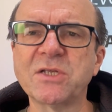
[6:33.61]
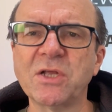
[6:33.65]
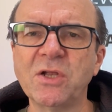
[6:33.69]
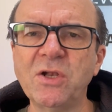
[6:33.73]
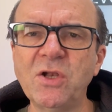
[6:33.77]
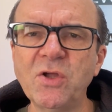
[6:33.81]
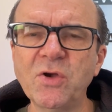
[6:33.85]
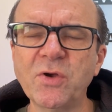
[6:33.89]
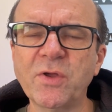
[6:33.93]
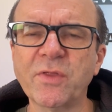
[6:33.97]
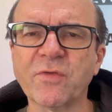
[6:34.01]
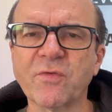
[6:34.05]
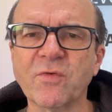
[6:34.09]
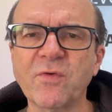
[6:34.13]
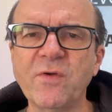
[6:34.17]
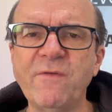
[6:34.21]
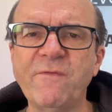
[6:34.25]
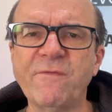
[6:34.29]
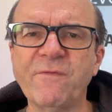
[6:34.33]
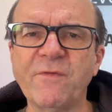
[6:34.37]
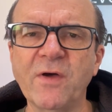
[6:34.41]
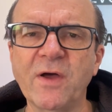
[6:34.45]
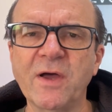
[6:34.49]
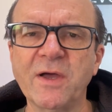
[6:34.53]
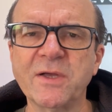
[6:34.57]
to look
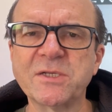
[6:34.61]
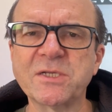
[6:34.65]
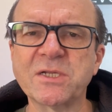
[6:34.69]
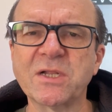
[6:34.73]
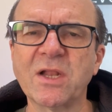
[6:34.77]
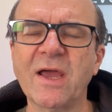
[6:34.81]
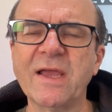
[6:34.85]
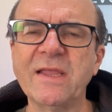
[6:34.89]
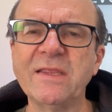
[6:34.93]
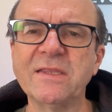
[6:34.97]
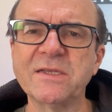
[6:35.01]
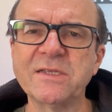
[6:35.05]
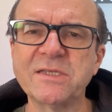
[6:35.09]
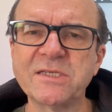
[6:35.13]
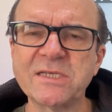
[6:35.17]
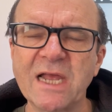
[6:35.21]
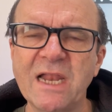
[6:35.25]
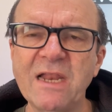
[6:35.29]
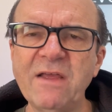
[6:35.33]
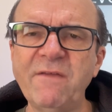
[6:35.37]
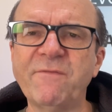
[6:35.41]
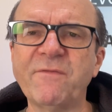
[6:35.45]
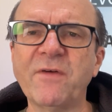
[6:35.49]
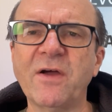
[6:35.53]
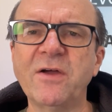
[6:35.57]
through first, like the
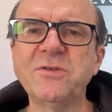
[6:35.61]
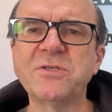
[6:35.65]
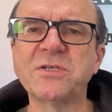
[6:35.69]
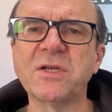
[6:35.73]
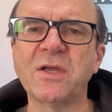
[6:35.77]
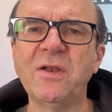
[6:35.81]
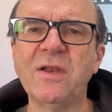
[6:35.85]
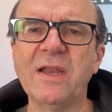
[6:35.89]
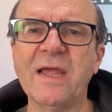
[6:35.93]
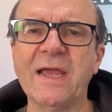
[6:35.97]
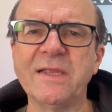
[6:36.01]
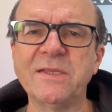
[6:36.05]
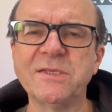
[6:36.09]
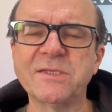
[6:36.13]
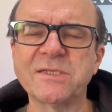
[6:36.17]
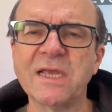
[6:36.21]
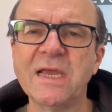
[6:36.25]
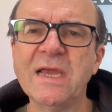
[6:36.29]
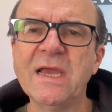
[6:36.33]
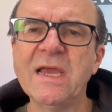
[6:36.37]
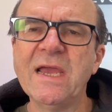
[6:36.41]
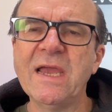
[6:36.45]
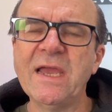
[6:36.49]
telephoto lens.